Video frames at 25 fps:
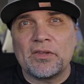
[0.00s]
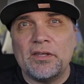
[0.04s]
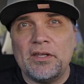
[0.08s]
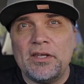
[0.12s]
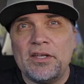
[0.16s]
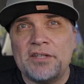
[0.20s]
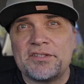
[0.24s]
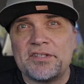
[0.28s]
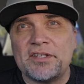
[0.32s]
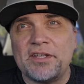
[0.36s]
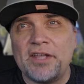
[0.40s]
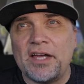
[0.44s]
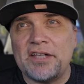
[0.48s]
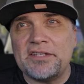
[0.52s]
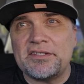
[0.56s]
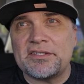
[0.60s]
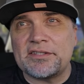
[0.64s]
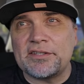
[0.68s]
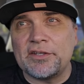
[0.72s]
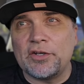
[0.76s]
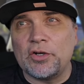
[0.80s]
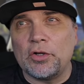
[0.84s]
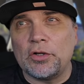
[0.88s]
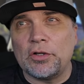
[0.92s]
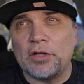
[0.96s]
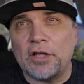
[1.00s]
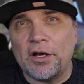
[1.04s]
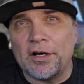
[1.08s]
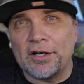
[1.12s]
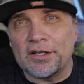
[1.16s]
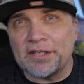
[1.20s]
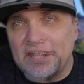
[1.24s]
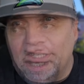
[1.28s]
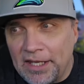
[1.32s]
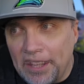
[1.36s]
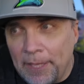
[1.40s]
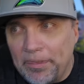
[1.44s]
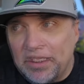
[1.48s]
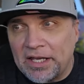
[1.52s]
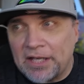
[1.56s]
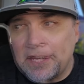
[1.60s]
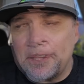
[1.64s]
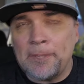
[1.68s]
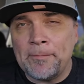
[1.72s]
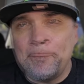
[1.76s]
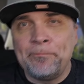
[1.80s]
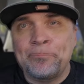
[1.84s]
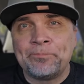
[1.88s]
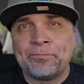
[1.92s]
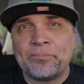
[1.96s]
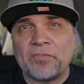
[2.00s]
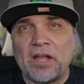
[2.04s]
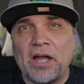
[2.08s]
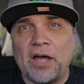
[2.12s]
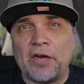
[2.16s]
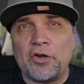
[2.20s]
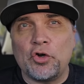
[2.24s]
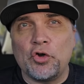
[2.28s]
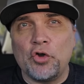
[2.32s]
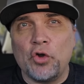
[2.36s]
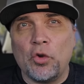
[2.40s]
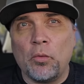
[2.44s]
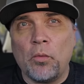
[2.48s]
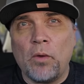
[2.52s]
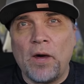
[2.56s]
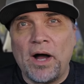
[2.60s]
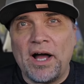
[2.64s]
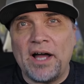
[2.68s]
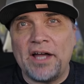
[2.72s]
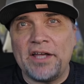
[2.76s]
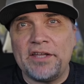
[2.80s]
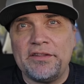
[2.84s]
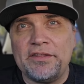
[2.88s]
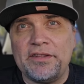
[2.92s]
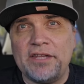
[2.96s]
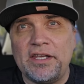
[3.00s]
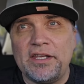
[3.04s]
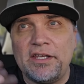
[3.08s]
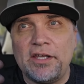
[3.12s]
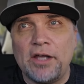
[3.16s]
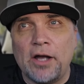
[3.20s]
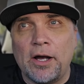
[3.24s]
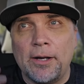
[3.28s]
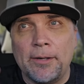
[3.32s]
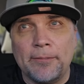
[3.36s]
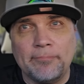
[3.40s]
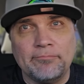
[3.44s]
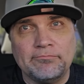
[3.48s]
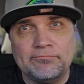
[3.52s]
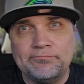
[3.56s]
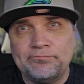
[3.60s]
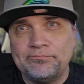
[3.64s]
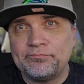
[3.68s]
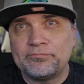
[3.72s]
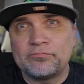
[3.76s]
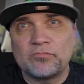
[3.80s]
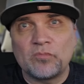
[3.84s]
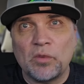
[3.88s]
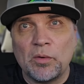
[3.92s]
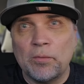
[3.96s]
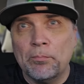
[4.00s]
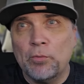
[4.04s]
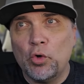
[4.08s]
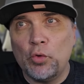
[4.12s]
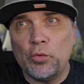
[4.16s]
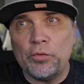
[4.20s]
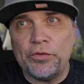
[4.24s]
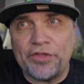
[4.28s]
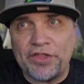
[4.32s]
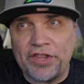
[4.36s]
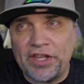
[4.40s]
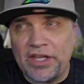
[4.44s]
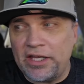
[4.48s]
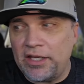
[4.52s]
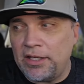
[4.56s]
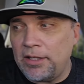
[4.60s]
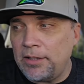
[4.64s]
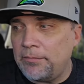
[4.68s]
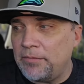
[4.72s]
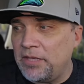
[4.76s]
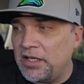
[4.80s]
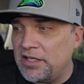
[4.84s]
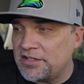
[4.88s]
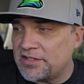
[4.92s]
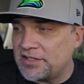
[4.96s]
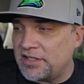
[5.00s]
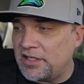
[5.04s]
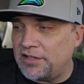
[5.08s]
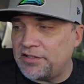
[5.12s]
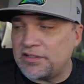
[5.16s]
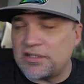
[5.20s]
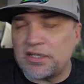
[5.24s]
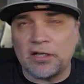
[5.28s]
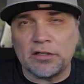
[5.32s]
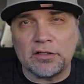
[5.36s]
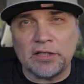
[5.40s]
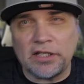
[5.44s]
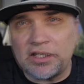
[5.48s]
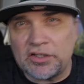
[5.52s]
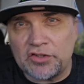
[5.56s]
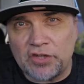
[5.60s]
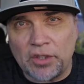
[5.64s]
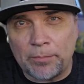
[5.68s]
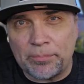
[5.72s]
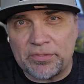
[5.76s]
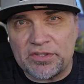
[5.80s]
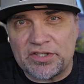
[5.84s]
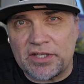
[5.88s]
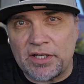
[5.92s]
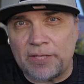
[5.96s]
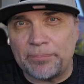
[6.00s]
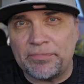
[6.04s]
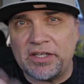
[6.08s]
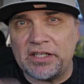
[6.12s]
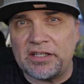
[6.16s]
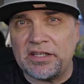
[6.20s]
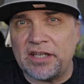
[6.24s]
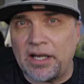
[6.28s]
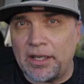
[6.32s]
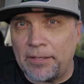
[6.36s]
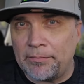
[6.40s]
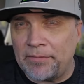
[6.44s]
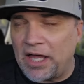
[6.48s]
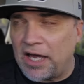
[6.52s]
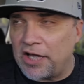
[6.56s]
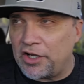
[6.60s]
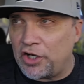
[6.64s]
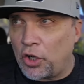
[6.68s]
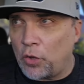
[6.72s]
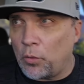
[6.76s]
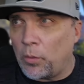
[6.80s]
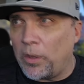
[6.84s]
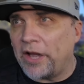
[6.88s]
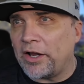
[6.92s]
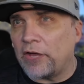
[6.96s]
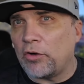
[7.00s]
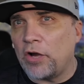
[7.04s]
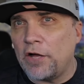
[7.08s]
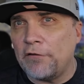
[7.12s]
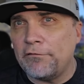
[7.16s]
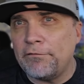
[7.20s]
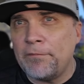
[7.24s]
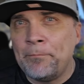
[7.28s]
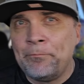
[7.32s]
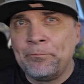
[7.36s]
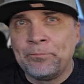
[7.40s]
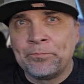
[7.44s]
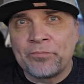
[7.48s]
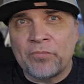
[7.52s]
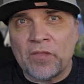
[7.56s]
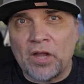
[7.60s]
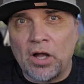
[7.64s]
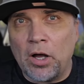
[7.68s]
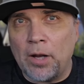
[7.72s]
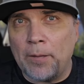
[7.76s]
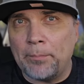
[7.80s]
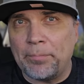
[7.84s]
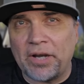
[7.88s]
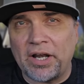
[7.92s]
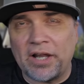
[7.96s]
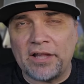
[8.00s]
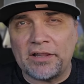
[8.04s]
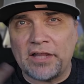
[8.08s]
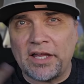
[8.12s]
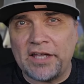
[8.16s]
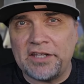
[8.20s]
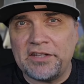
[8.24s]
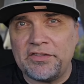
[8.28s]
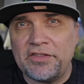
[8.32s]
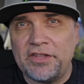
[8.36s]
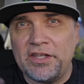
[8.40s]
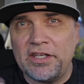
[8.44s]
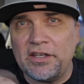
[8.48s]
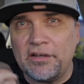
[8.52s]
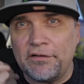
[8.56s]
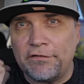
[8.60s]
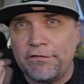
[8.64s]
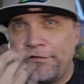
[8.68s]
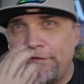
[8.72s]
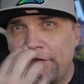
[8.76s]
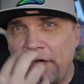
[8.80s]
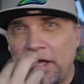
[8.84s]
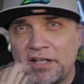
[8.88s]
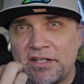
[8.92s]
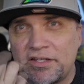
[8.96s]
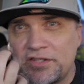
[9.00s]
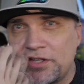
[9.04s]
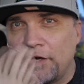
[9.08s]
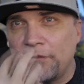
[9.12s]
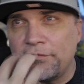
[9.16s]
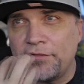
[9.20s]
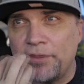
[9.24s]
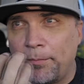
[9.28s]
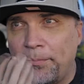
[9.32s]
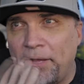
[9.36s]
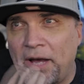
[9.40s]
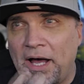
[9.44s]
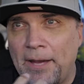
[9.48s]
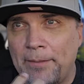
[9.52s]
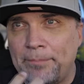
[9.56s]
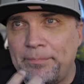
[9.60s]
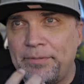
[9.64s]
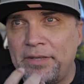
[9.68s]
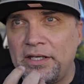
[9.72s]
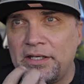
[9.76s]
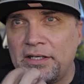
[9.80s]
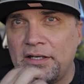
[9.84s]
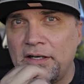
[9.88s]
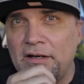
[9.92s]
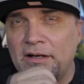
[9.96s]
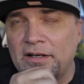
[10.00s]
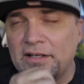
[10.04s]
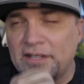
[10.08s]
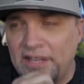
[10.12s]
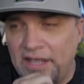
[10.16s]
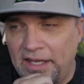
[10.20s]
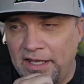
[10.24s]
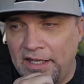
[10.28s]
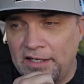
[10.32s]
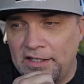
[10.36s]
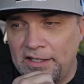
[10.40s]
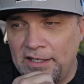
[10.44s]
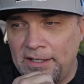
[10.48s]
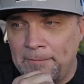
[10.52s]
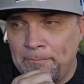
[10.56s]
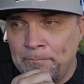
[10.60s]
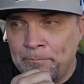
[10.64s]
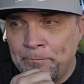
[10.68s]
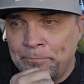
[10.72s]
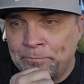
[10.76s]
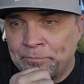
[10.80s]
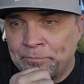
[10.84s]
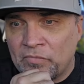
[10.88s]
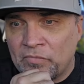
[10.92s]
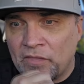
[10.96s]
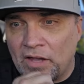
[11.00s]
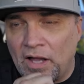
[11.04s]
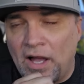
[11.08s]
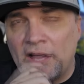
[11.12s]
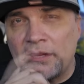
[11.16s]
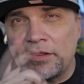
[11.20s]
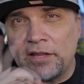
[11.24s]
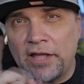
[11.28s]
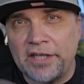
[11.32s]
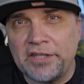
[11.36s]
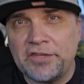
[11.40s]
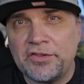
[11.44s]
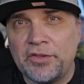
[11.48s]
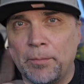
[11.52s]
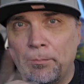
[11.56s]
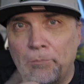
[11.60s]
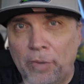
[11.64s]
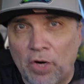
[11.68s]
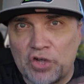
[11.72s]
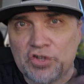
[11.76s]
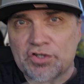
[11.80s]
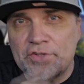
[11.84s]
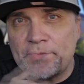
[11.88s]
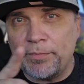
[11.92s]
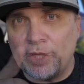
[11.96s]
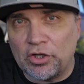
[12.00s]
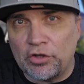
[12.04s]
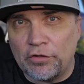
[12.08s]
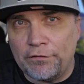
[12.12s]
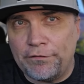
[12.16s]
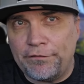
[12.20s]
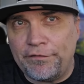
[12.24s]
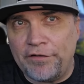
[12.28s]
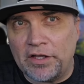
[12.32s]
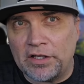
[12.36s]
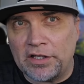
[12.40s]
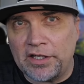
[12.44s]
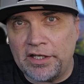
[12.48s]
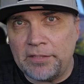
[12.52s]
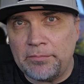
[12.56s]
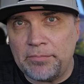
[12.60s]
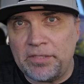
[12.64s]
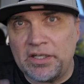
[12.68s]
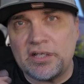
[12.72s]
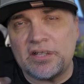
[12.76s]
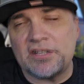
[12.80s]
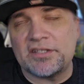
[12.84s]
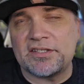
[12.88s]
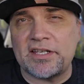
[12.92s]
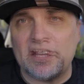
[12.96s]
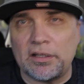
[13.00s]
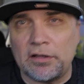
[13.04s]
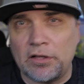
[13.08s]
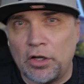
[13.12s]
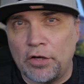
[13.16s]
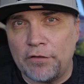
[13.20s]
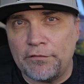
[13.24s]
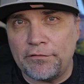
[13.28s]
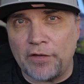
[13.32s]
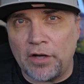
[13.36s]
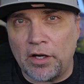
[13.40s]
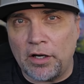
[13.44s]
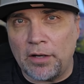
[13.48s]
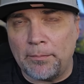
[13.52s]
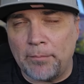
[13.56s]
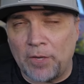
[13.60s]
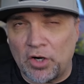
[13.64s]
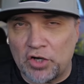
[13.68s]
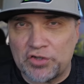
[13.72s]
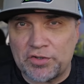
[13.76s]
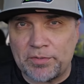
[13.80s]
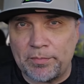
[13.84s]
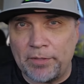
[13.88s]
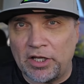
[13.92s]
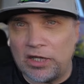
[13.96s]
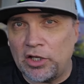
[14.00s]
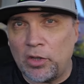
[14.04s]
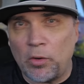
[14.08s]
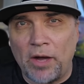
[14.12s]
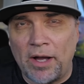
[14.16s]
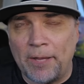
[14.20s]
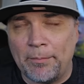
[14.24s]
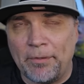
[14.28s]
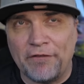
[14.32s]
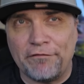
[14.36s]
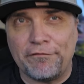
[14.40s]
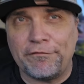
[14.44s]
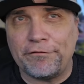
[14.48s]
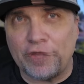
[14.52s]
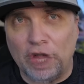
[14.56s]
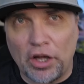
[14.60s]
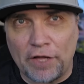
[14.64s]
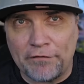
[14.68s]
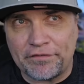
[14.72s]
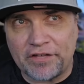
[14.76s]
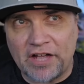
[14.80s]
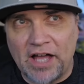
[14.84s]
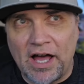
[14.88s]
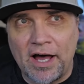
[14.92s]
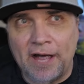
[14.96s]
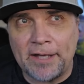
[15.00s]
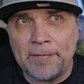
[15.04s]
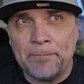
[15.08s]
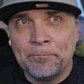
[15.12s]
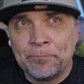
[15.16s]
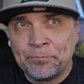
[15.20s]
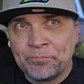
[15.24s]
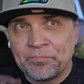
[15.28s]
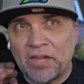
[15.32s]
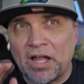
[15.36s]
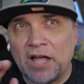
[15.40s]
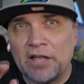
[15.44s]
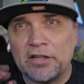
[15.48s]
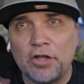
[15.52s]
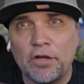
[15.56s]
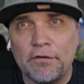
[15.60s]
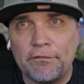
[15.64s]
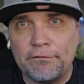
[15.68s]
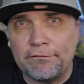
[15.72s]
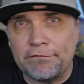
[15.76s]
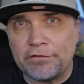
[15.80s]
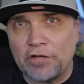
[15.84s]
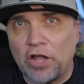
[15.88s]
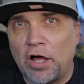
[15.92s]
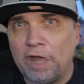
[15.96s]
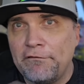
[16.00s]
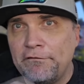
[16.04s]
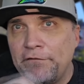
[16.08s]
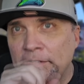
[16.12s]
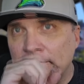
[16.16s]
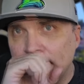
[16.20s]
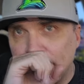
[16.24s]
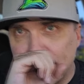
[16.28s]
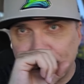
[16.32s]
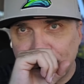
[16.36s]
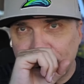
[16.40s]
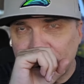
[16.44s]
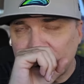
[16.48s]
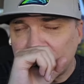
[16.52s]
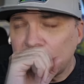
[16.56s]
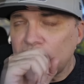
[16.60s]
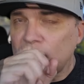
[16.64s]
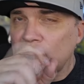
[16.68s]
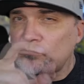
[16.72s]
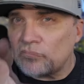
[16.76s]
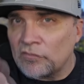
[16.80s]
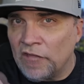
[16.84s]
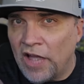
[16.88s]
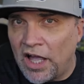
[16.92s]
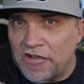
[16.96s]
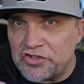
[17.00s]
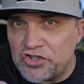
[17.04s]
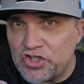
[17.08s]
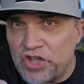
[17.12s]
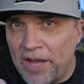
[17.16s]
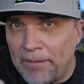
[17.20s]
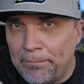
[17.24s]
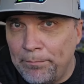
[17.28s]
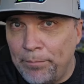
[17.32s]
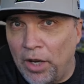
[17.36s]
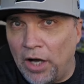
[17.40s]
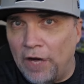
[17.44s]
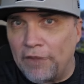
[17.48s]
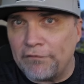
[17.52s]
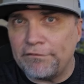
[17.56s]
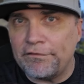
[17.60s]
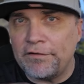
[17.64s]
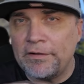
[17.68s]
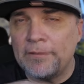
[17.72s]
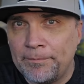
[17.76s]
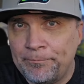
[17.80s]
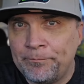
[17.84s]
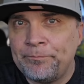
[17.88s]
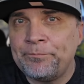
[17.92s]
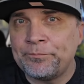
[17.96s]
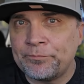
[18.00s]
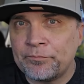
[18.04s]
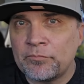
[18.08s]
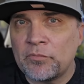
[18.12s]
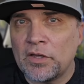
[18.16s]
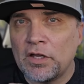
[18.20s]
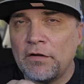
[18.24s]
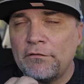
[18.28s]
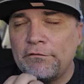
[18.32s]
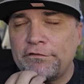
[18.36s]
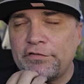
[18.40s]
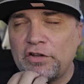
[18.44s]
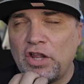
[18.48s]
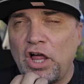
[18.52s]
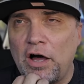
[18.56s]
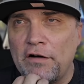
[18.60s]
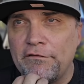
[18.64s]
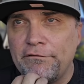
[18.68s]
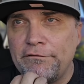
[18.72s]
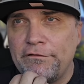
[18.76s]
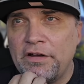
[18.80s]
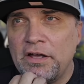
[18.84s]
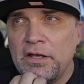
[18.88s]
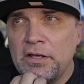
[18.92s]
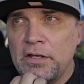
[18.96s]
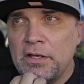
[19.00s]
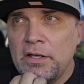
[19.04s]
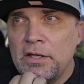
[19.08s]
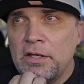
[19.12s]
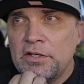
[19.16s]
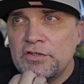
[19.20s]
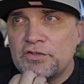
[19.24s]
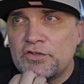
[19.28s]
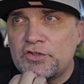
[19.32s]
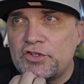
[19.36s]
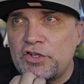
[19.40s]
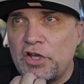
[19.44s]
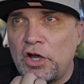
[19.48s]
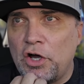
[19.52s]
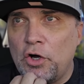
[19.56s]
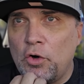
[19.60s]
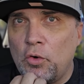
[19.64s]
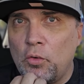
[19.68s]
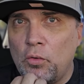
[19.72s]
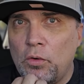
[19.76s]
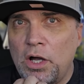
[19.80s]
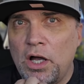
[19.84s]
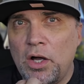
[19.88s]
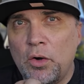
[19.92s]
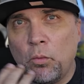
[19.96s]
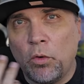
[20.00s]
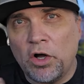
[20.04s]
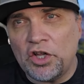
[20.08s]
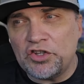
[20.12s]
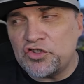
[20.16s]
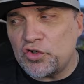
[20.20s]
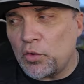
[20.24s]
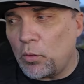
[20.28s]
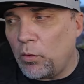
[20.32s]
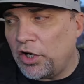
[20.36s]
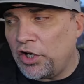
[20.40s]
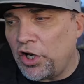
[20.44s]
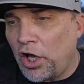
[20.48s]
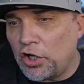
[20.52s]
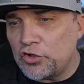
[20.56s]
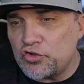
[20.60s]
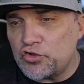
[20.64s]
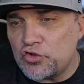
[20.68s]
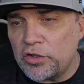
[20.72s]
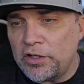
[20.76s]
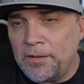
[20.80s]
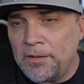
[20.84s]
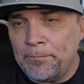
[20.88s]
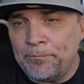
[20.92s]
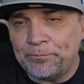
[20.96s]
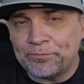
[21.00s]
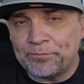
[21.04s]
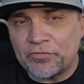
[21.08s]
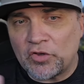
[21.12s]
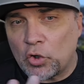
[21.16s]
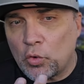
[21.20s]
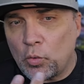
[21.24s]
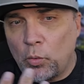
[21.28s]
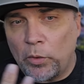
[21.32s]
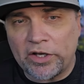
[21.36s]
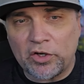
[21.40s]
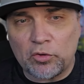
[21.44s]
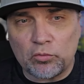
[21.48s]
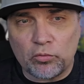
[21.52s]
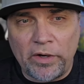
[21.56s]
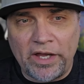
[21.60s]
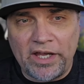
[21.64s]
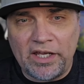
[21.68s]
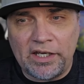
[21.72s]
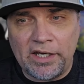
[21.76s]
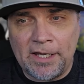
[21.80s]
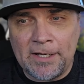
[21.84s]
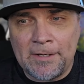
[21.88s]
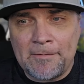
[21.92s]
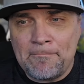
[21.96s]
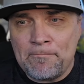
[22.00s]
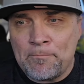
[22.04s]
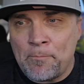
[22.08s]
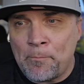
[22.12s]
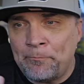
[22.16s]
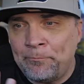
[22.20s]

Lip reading: It's a nice little gimmick. I don't know why the moon theme, is it linked up with something that I'm not aware of, but I like the effect of the popping candy. I like the marshmallow filling because I love marshmallow. I'm a fluff guy. I love fluff, not Jet Puff, fluff. So 1 to 100, quick rating.